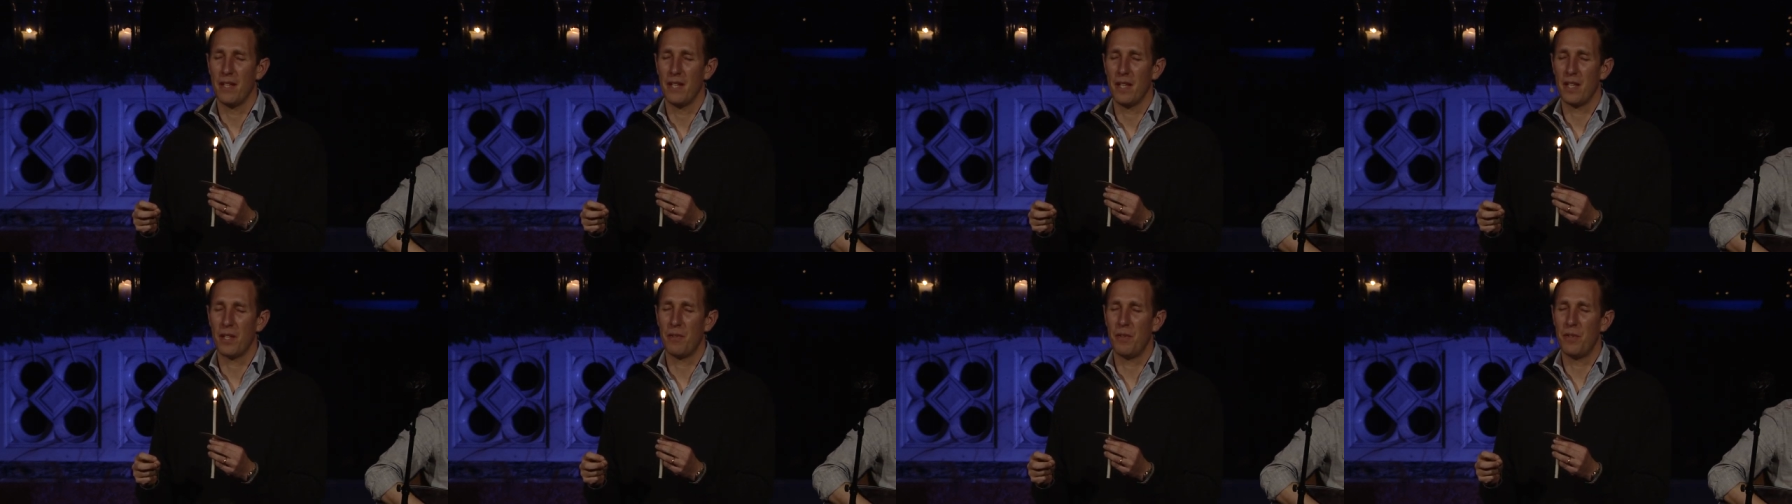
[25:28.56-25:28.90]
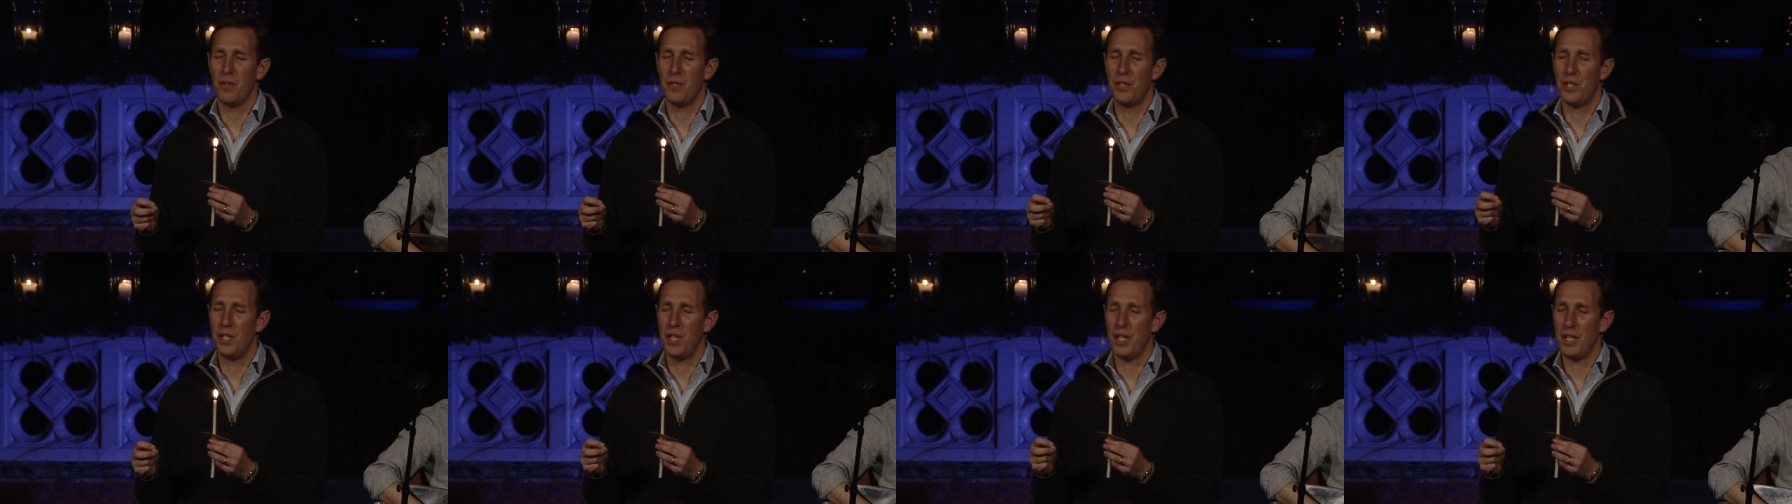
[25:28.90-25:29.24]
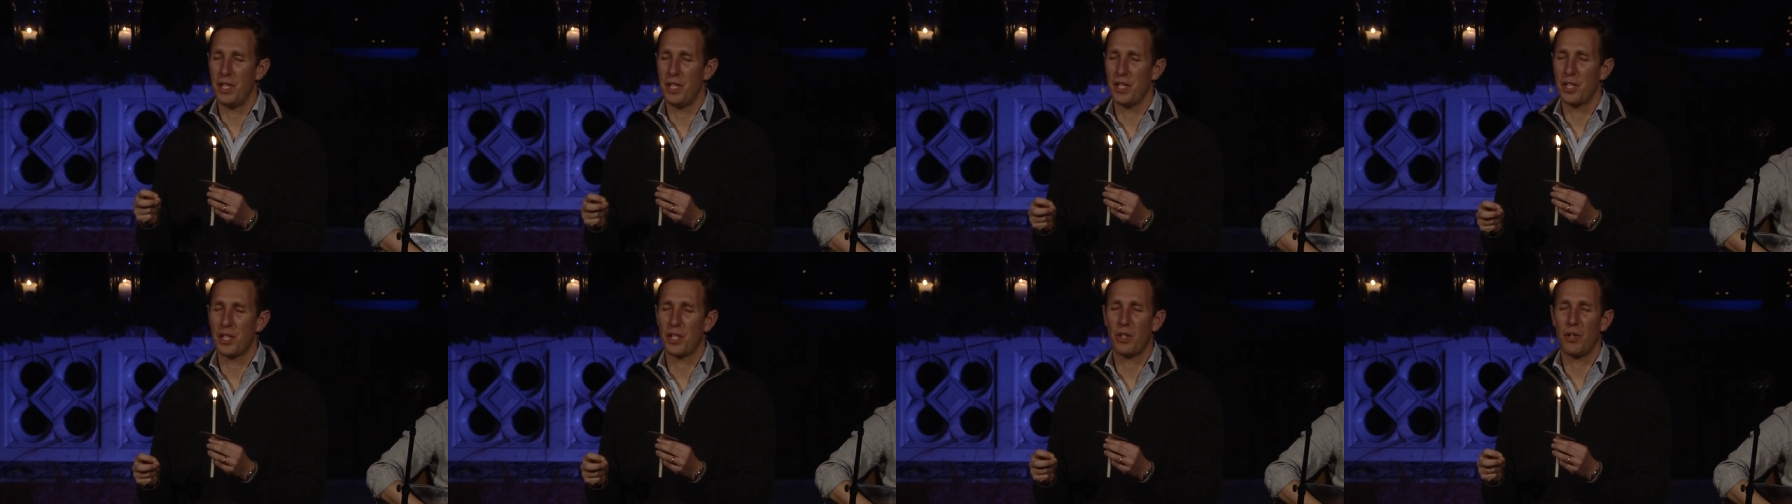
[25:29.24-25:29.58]
Through
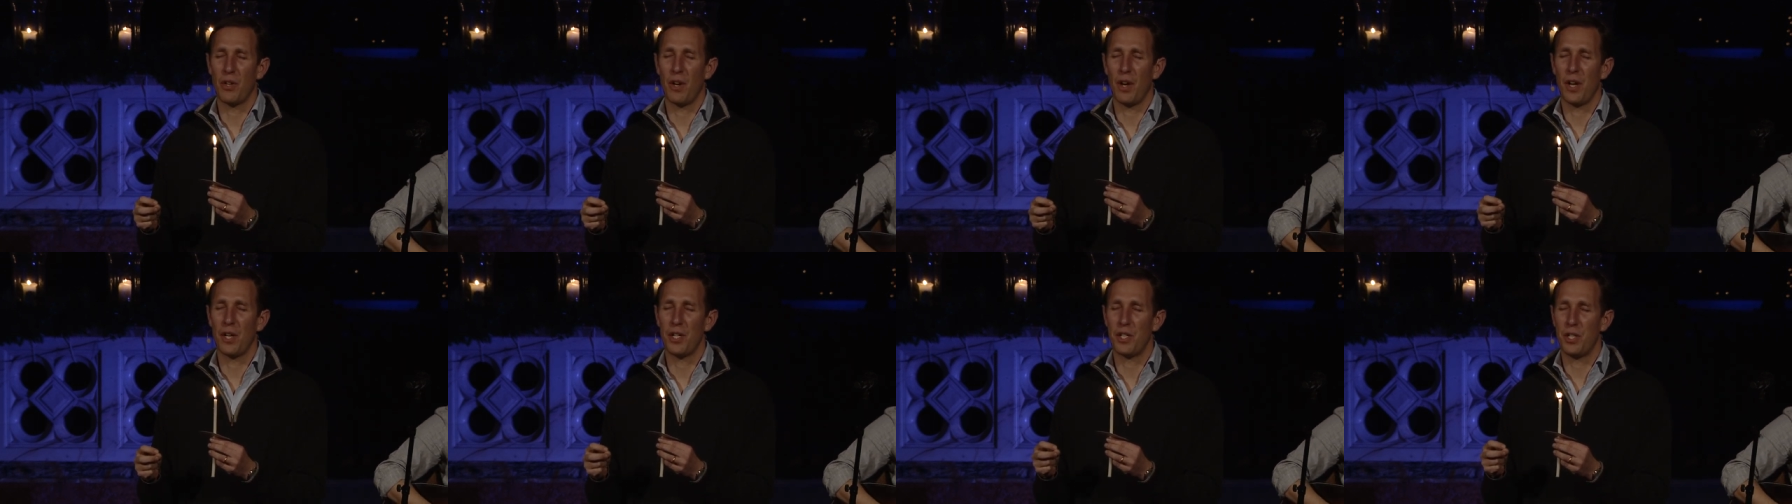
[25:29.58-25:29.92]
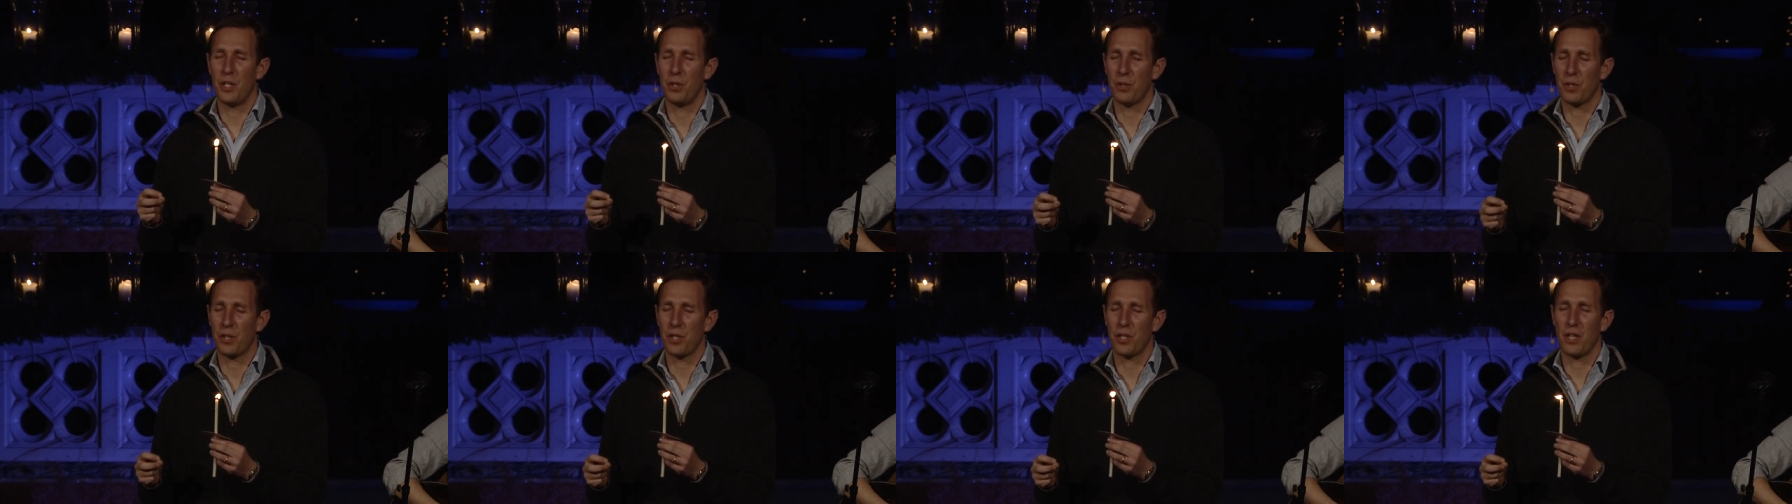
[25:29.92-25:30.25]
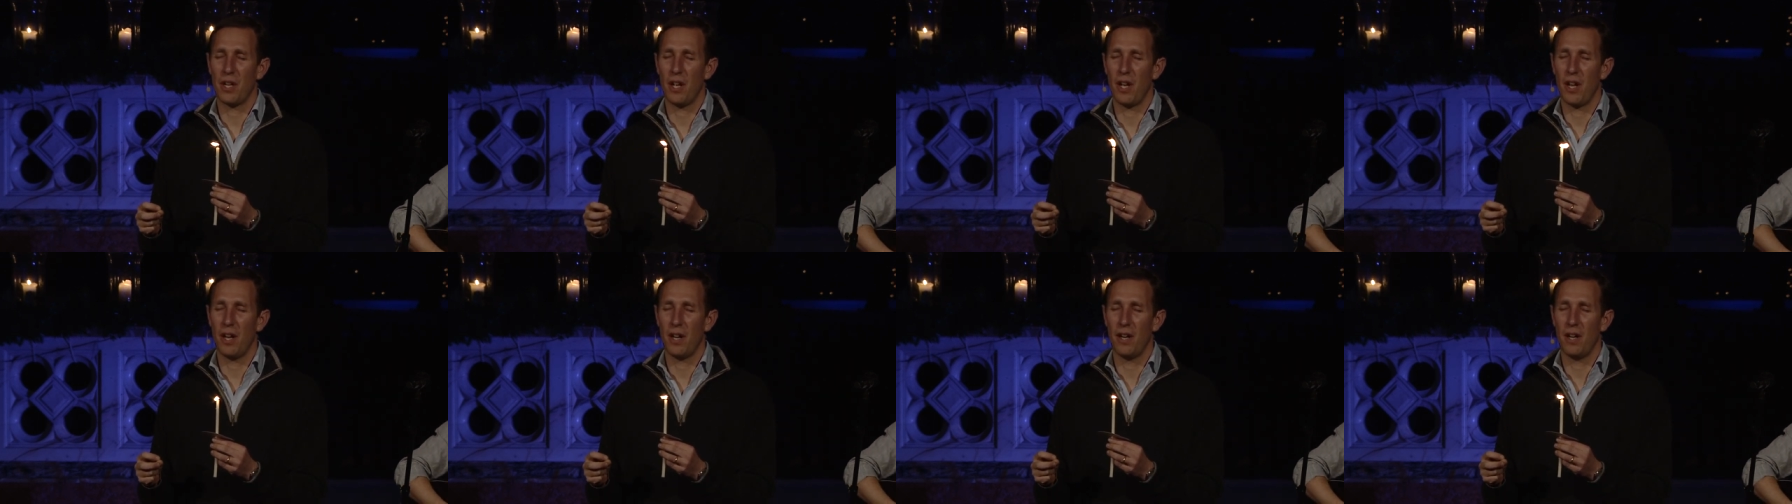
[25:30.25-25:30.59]
Jesus Christ, your
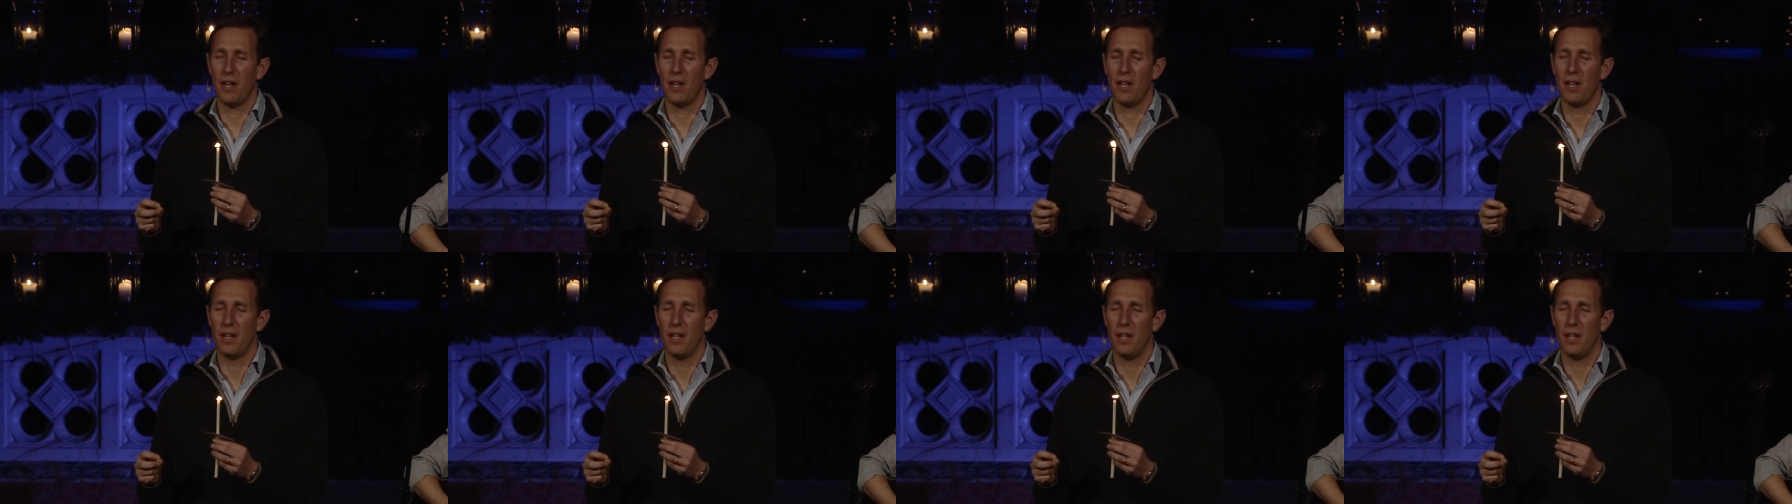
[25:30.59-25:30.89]
Son,